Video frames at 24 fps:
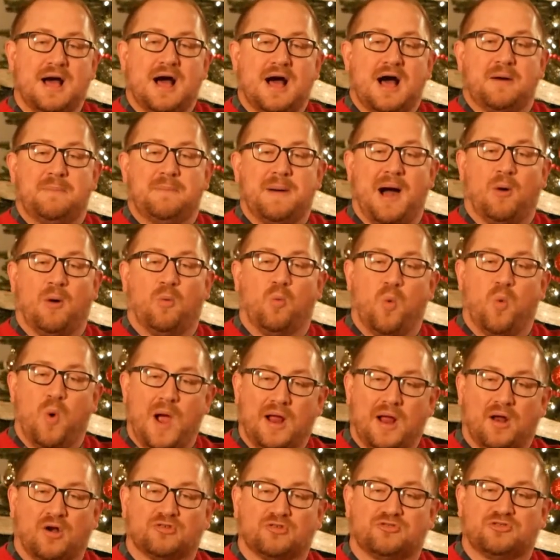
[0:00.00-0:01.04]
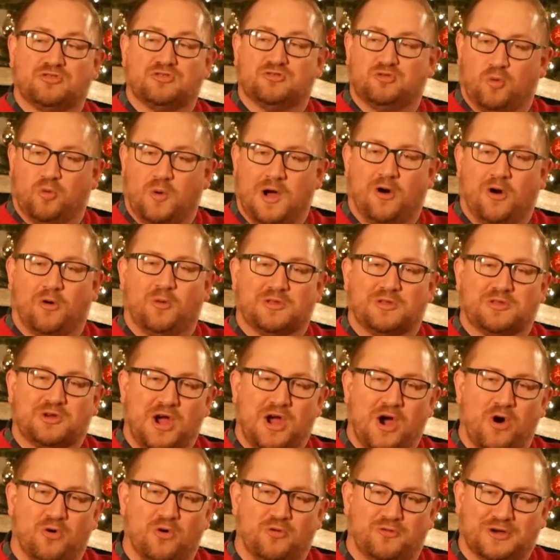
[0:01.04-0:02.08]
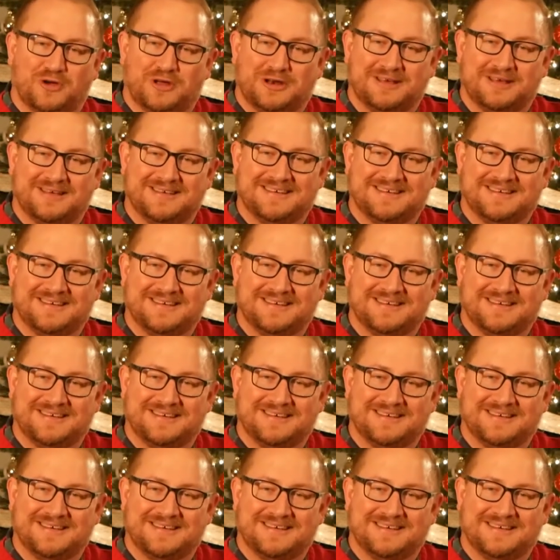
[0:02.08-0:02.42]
about where to dwell with COVID.